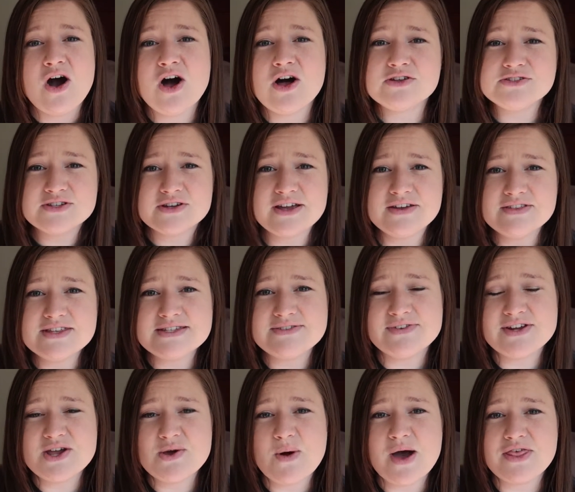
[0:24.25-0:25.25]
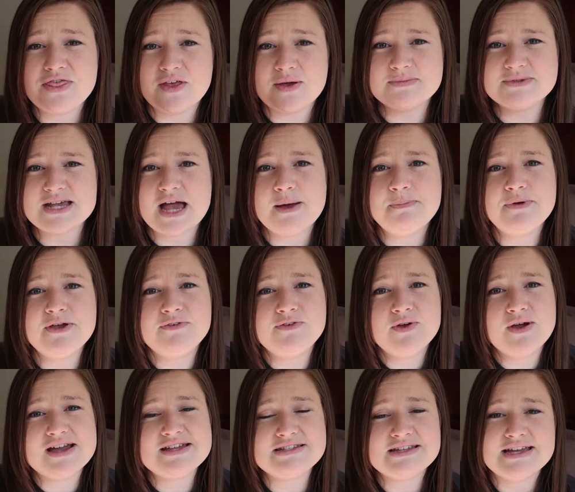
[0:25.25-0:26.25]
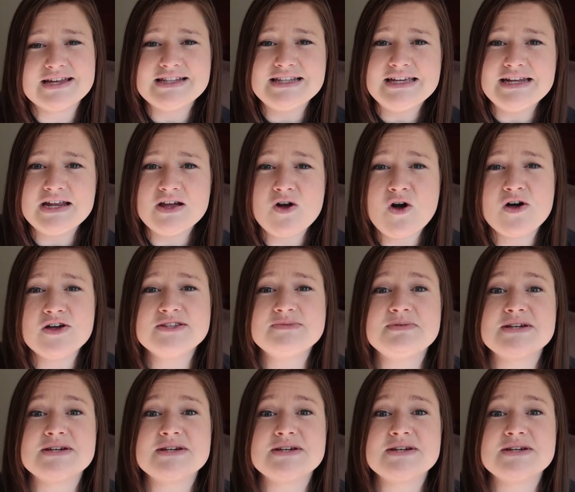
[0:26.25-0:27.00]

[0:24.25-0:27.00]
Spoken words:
Also give this video a thumbs up if you guys like cleaning hauls,